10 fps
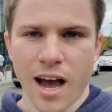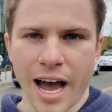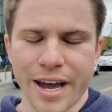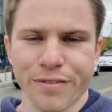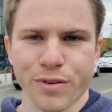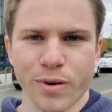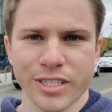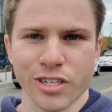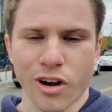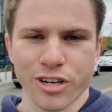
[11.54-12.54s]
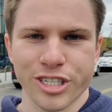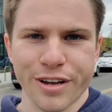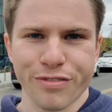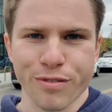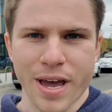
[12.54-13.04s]
Hi everyone, it's RJ
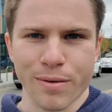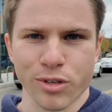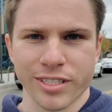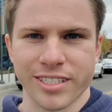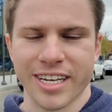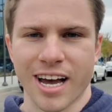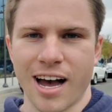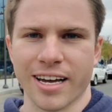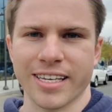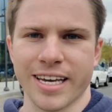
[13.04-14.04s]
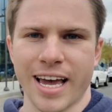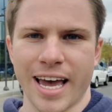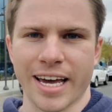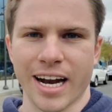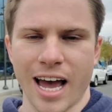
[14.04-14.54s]
from Emerald City Hockey,
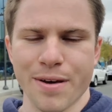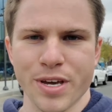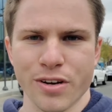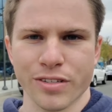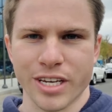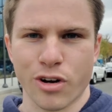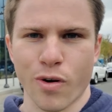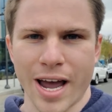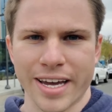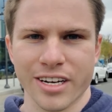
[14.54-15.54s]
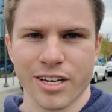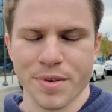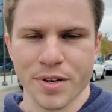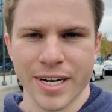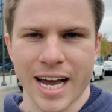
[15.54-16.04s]
and I am here at the Kraken
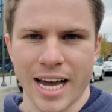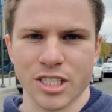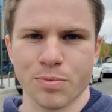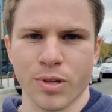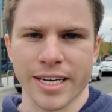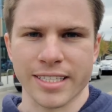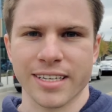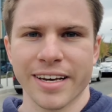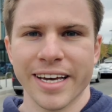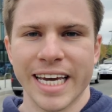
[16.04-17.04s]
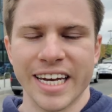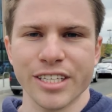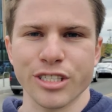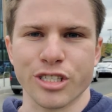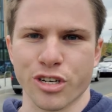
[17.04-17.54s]
Community Iceplex. It
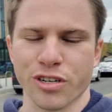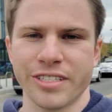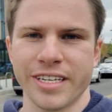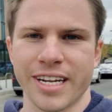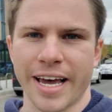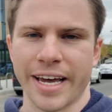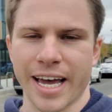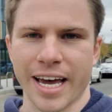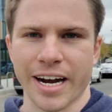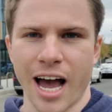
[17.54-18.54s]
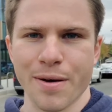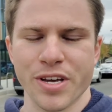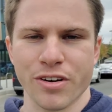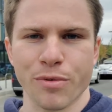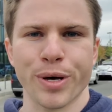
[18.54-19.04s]
is Jersey Day, and I'm
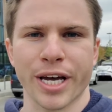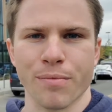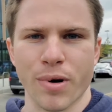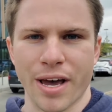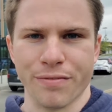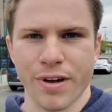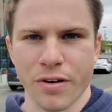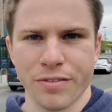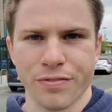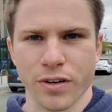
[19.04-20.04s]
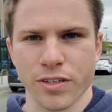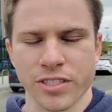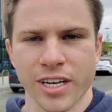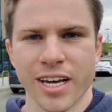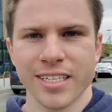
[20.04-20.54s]
here to pick up my very
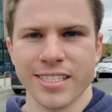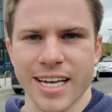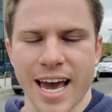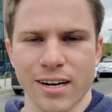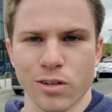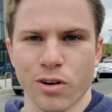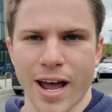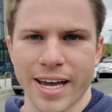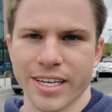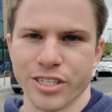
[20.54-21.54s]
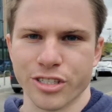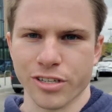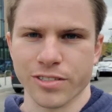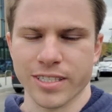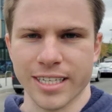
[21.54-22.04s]
first Seattle Kraken
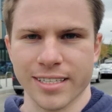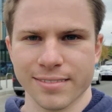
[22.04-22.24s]
jersey.